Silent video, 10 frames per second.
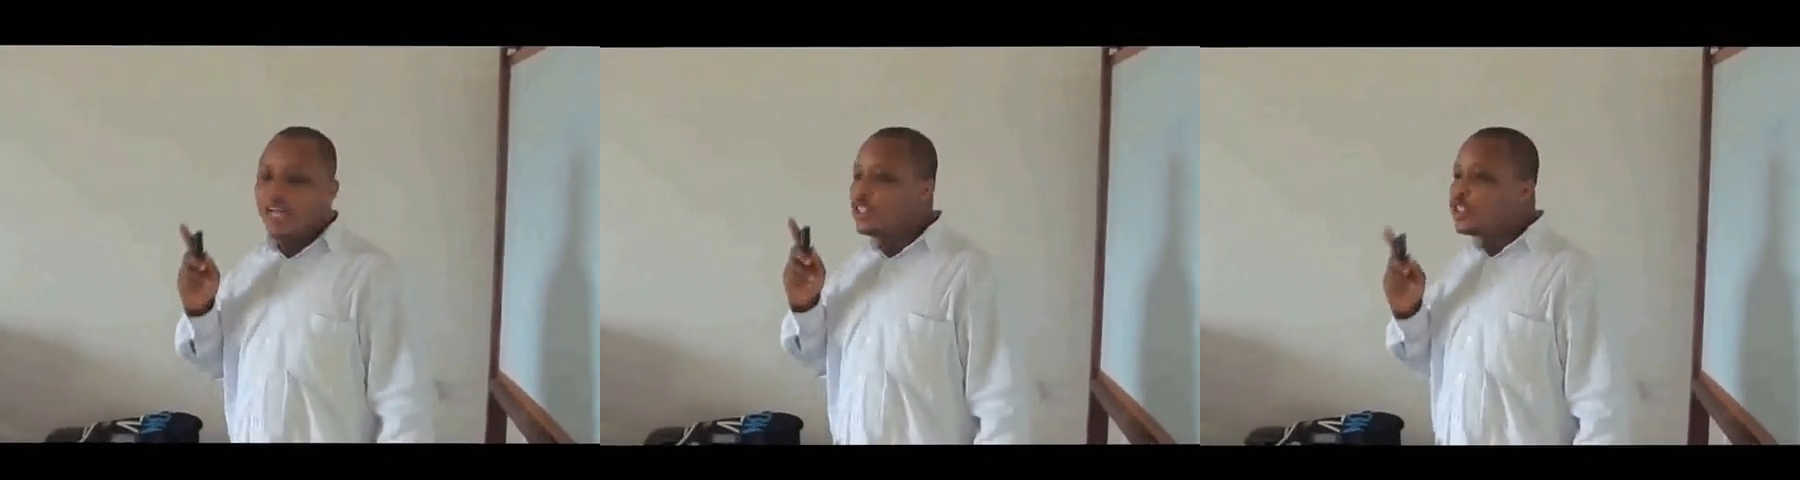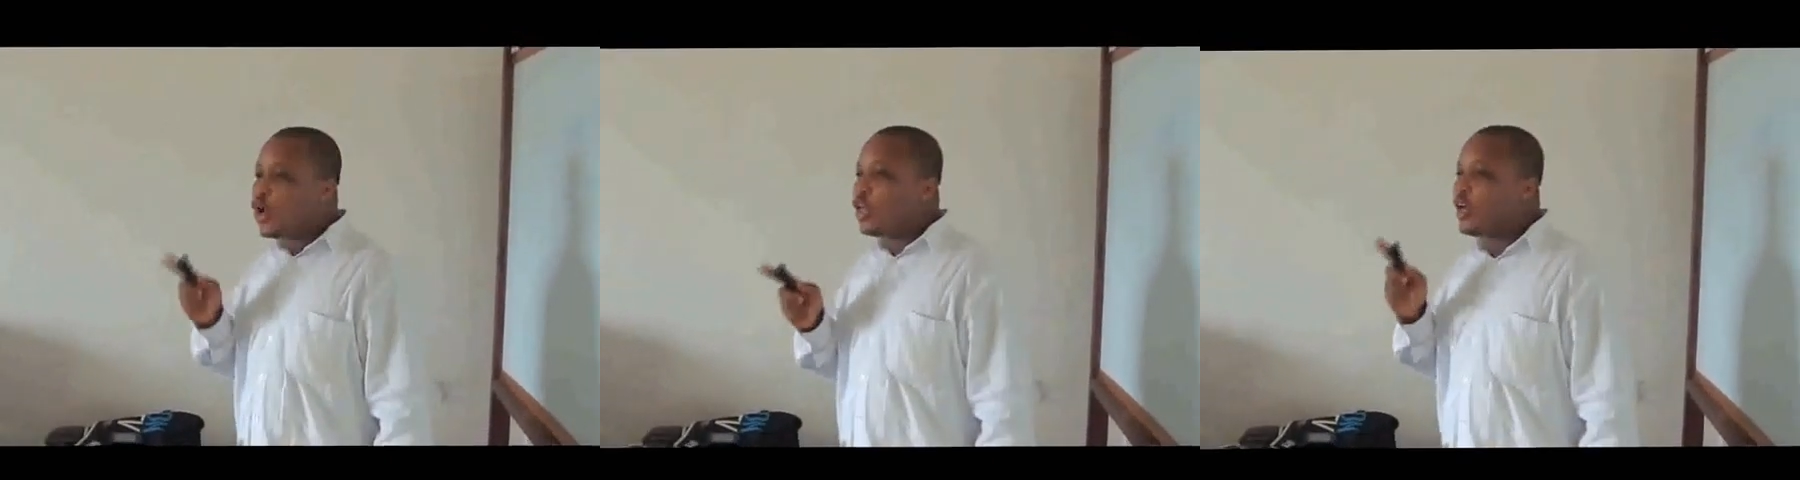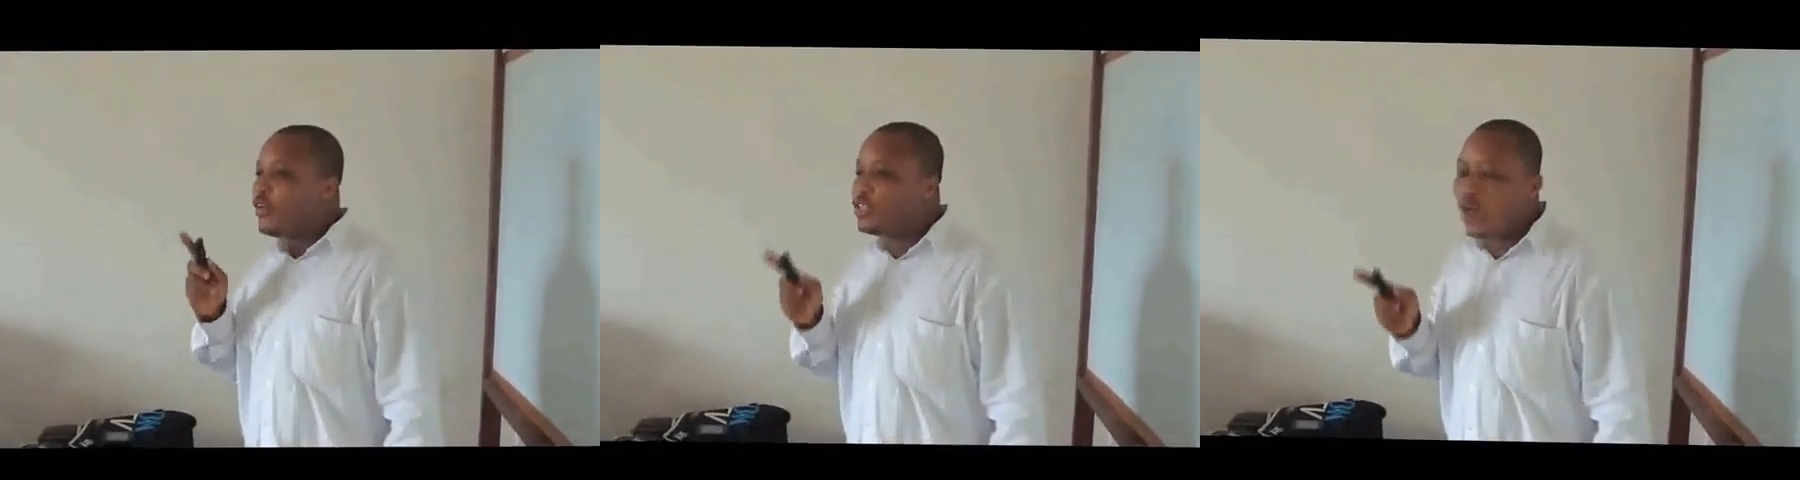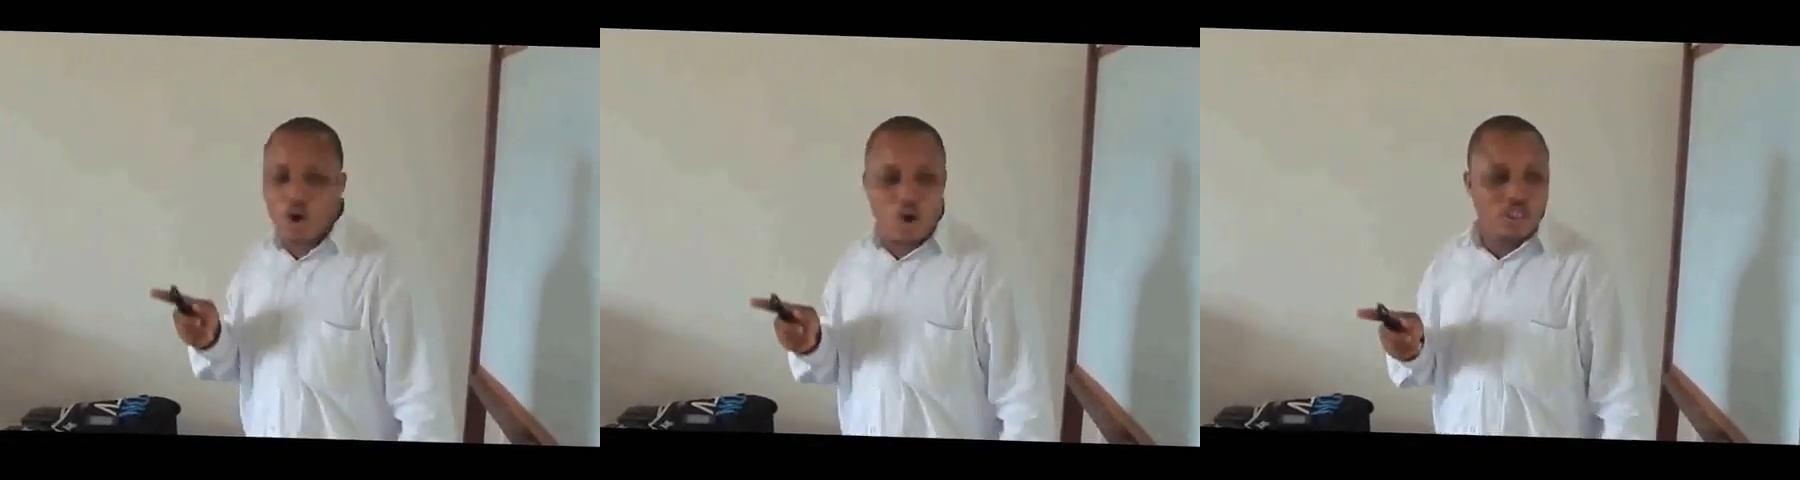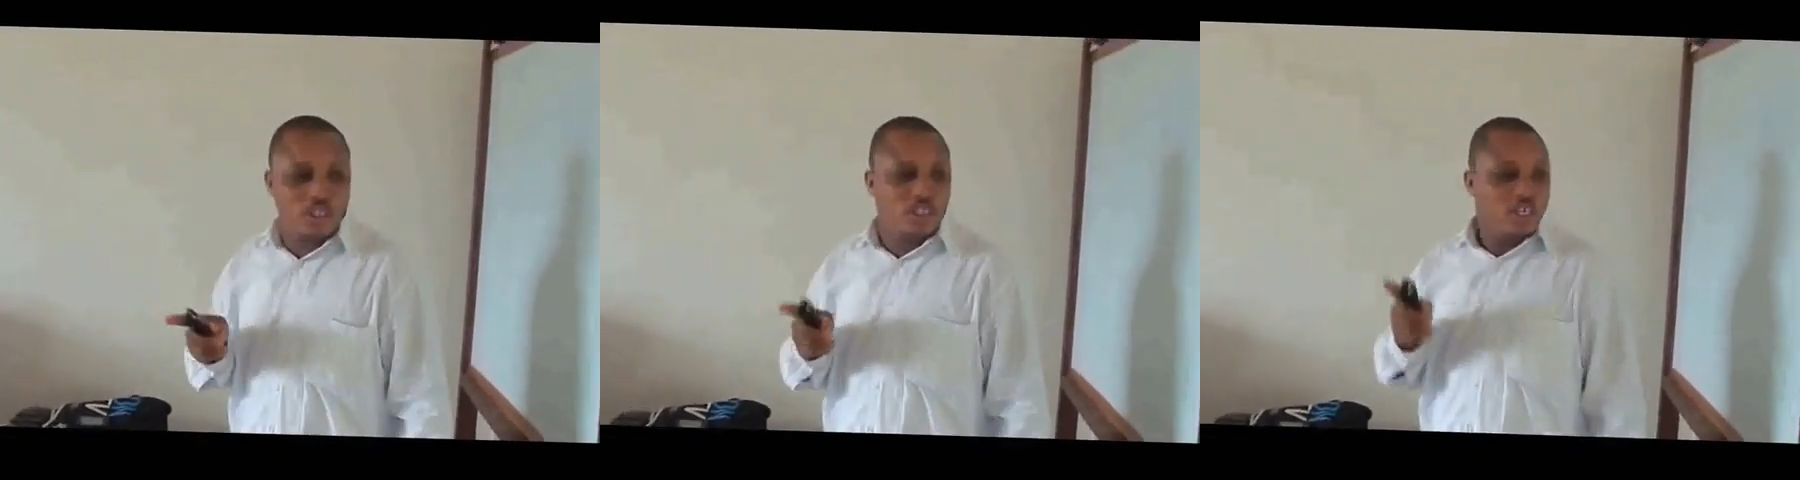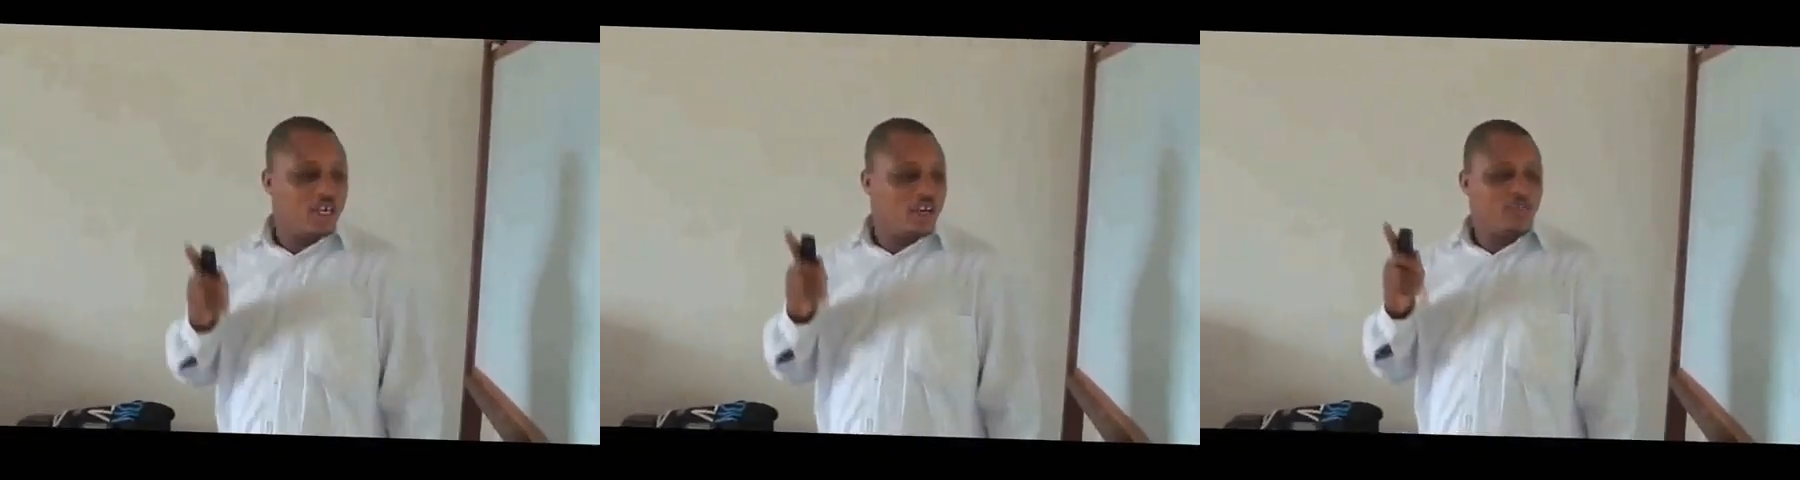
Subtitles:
and store the results